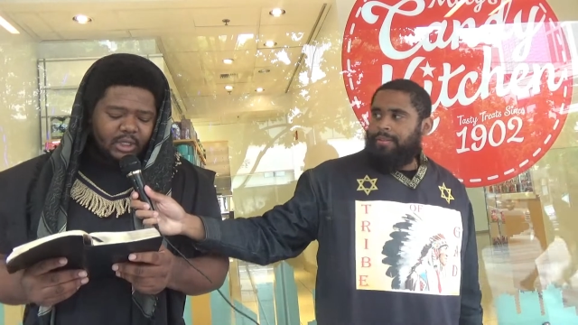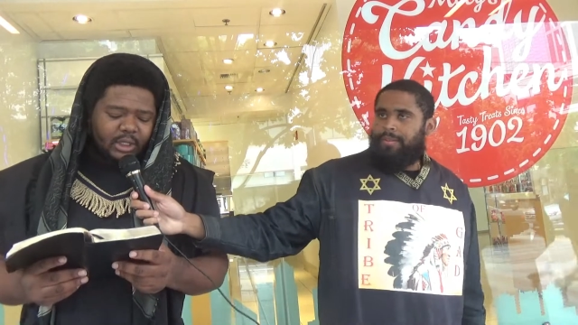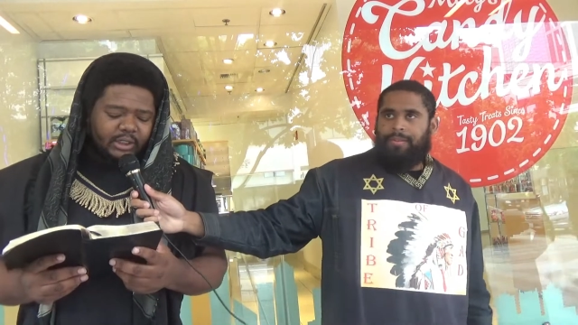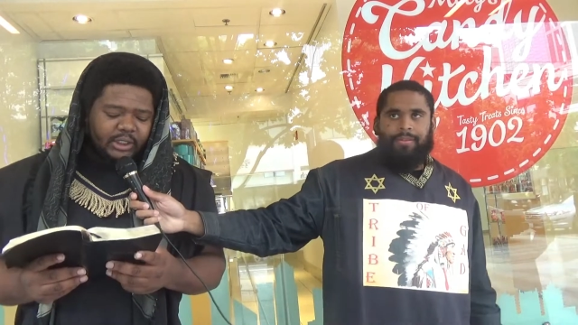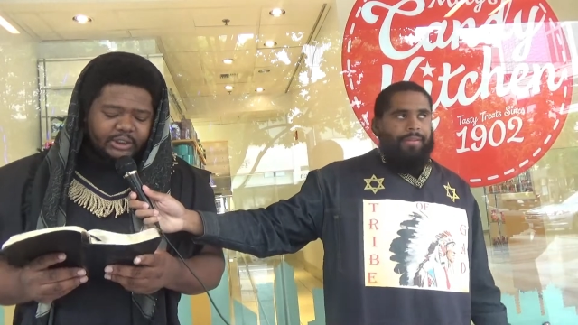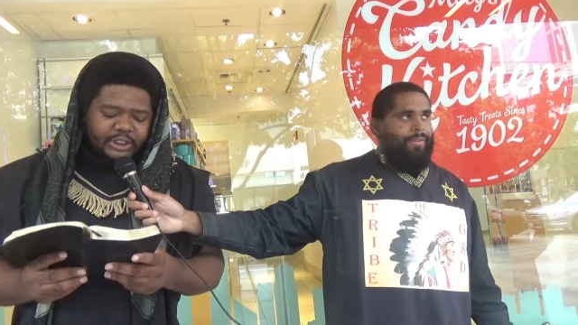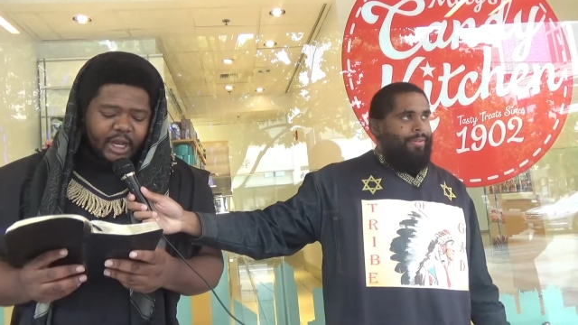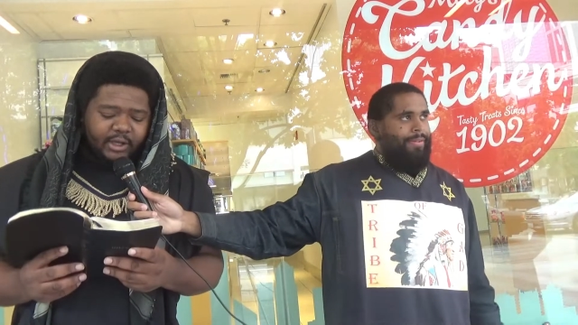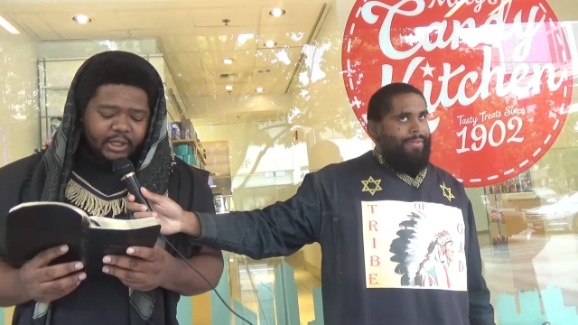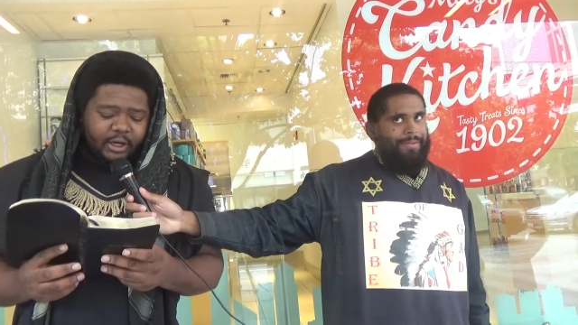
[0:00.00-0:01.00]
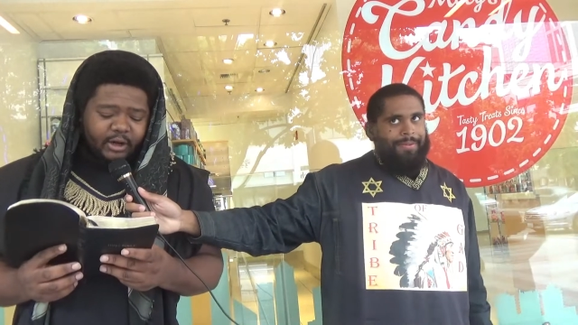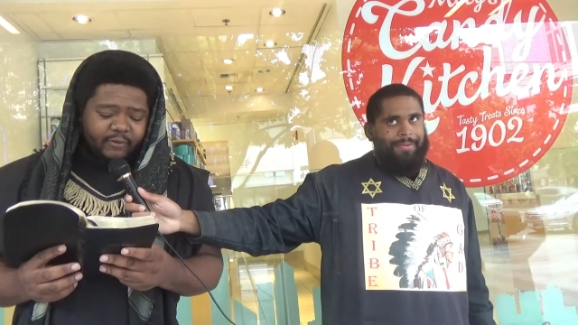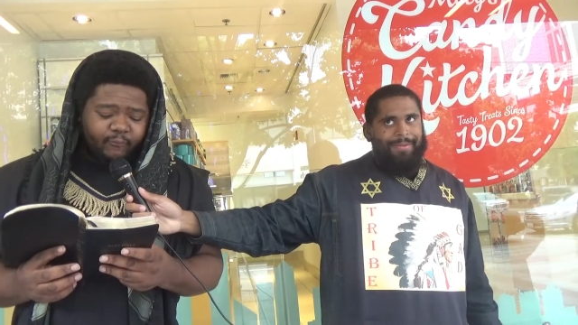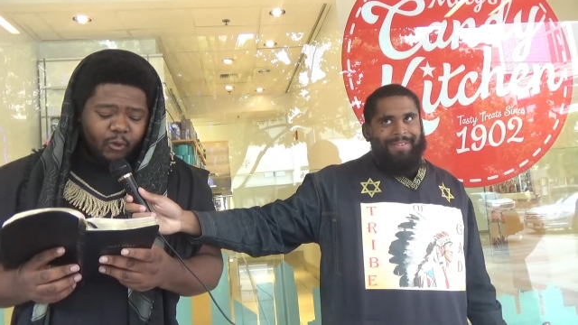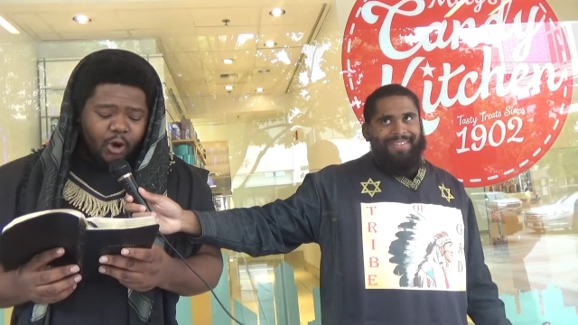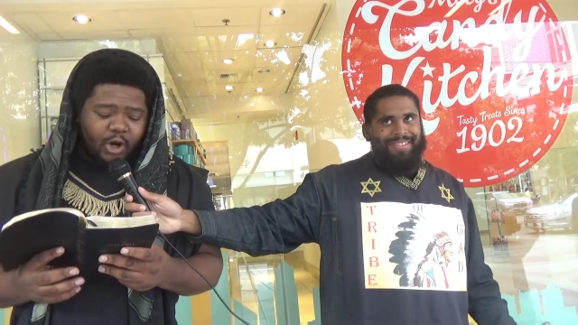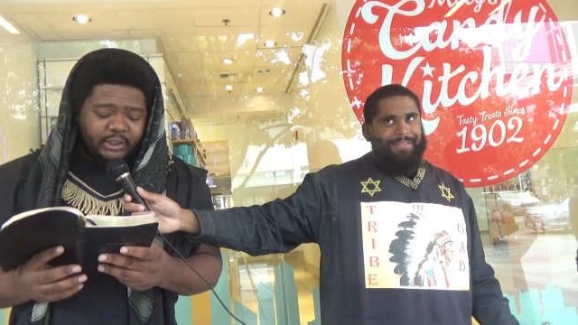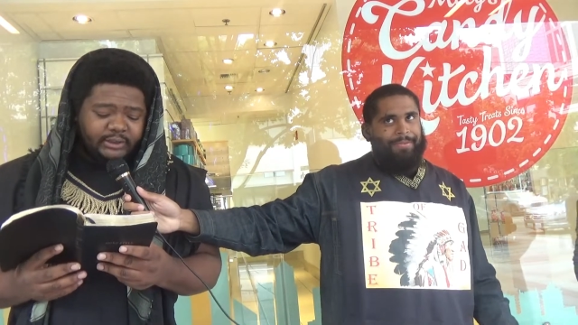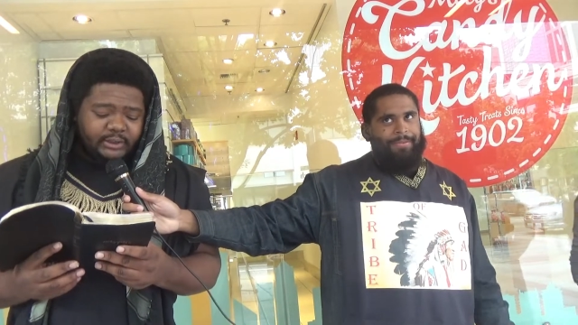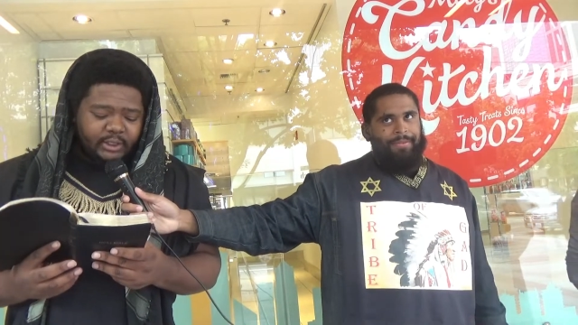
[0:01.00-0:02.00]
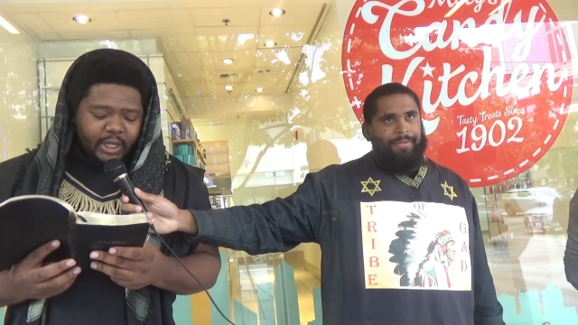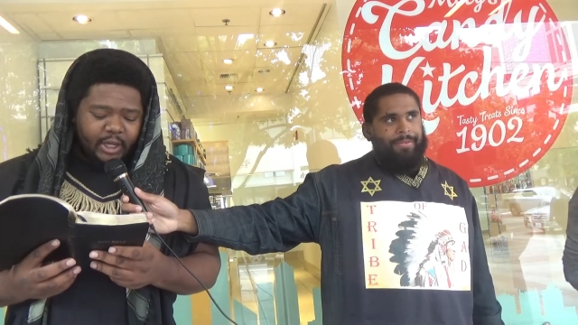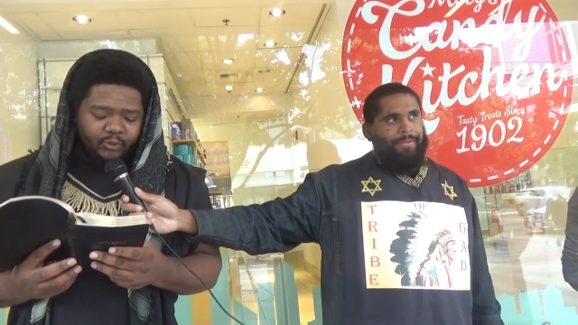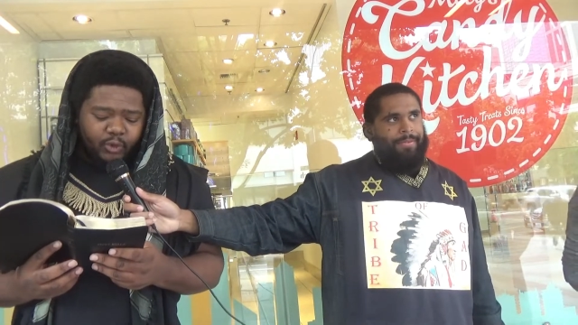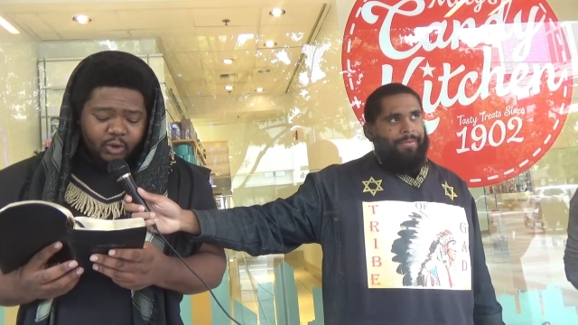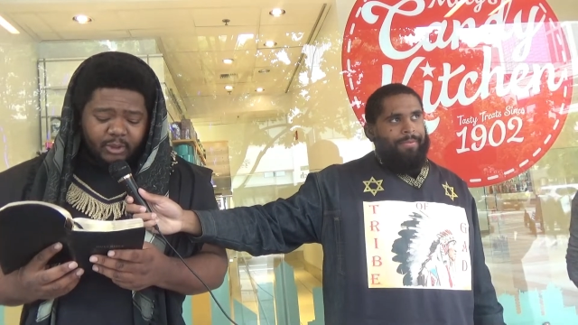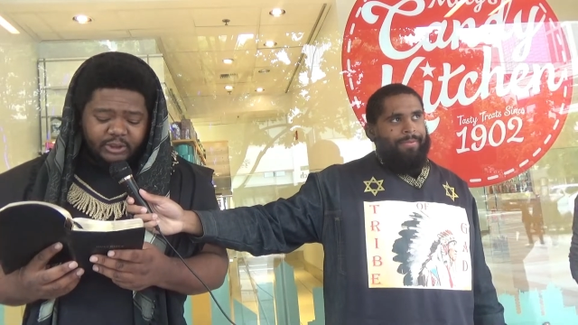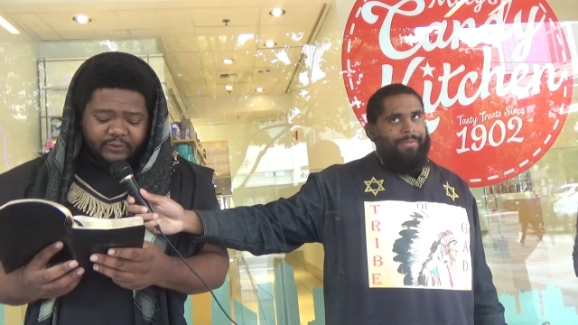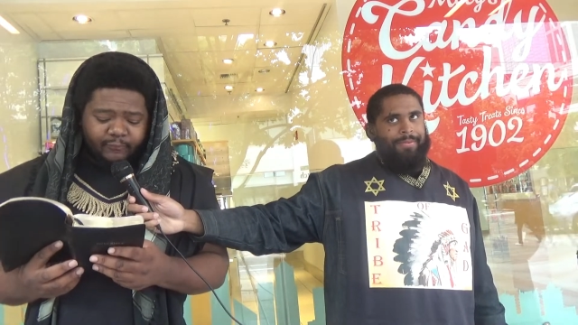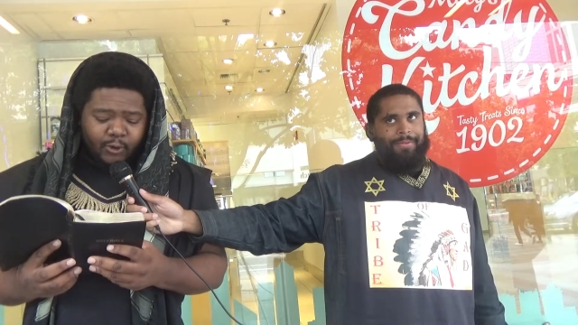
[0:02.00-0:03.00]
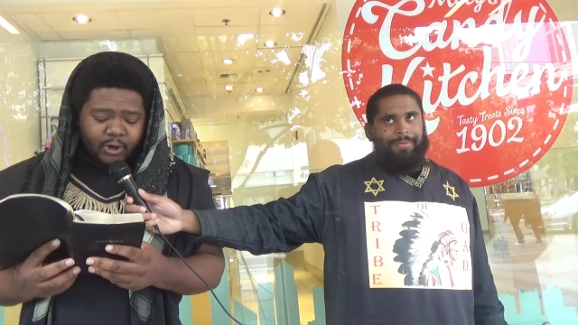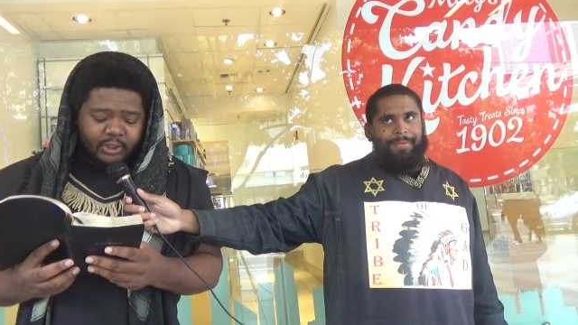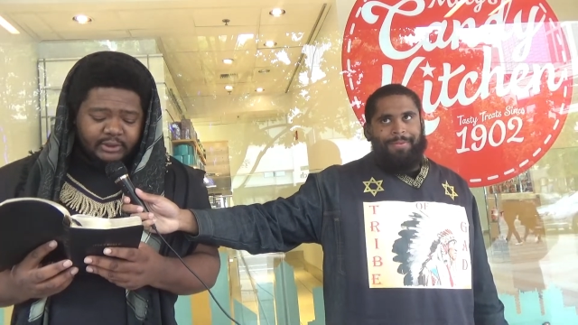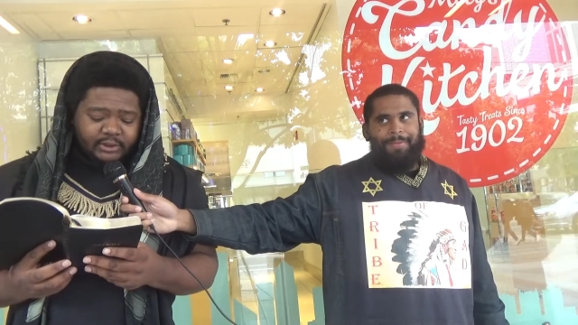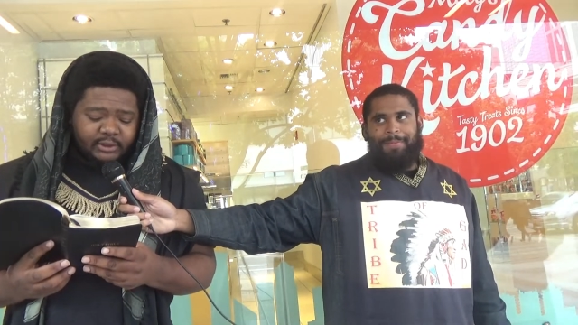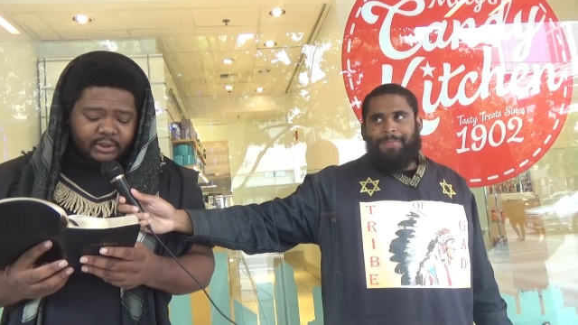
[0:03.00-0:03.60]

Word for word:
Speaker 1: And you shall hear of wars and rumors of wars.